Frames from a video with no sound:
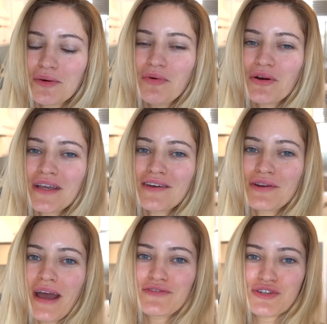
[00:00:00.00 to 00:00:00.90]
Good morning,
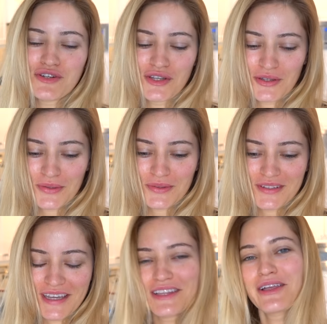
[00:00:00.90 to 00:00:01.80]
good afternoon,
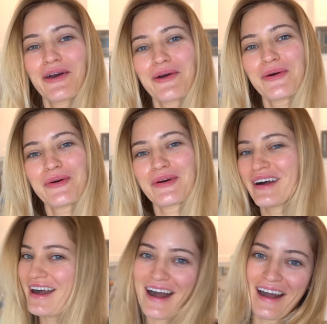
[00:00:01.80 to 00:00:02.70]
hello,
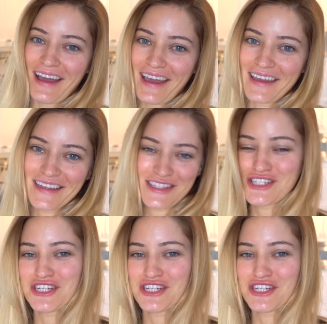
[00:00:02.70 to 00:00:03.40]
hi, it's